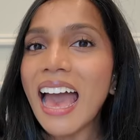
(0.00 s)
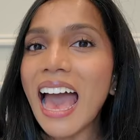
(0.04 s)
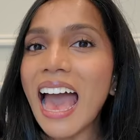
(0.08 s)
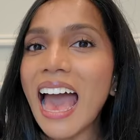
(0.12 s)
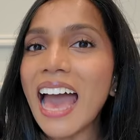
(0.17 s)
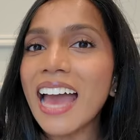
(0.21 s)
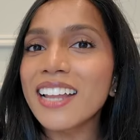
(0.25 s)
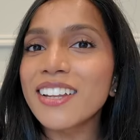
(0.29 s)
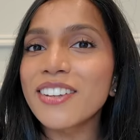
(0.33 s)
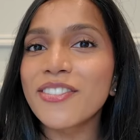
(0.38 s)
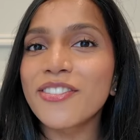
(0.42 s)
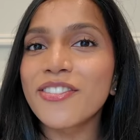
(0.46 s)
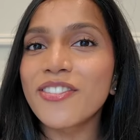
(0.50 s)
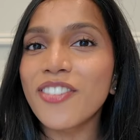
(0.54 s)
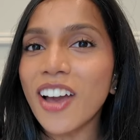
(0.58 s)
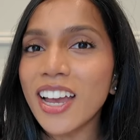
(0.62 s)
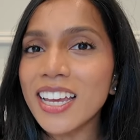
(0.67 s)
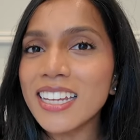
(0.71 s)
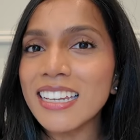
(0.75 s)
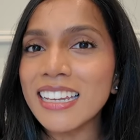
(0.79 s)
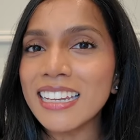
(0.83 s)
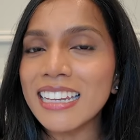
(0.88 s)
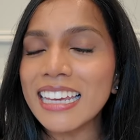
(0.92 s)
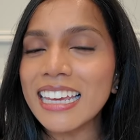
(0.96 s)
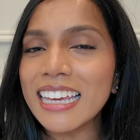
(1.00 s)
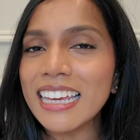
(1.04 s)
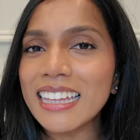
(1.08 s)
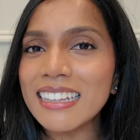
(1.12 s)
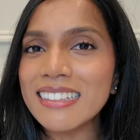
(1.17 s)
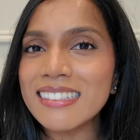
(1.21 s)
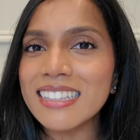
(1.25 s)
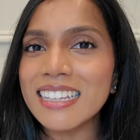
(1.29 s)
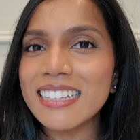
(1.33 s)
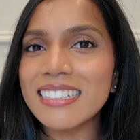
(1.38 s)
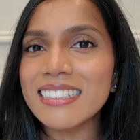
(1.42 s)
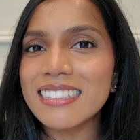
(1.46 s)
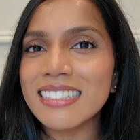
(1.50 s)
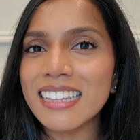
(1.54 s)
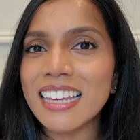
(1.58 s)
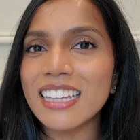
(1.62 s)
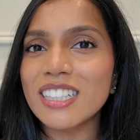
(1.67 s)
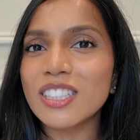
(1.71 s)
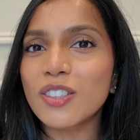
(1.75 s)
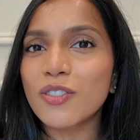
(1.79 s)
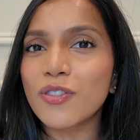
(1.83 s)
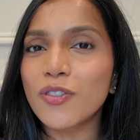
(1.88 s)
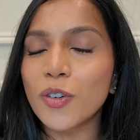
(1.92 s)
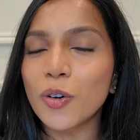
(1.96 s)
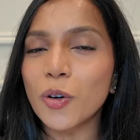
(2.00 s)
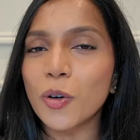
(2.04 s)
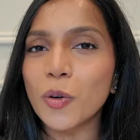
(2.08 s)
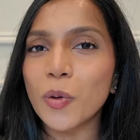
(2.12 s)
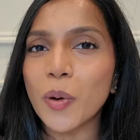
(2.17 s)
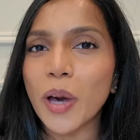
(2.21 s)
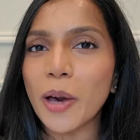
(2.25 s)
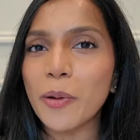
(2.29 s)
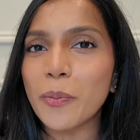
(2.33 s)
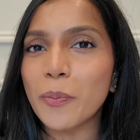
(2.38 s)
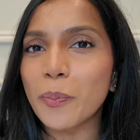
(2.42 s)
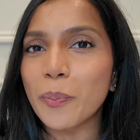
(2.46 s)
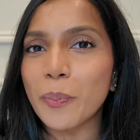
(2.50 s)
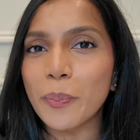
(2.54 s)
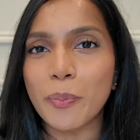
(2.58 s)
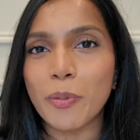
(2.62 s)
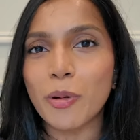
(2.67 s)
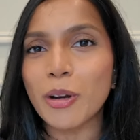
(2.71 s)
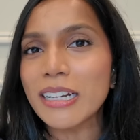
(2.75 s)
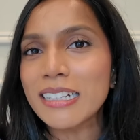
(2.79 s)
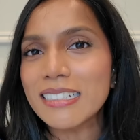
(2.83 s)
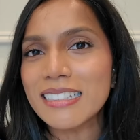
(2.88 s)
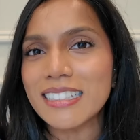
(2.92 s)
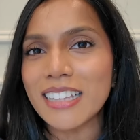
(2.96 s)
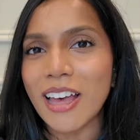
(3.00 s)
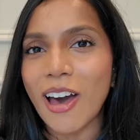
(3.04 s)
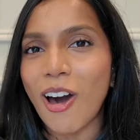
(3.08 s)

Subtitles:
And finally, since it's fall and prints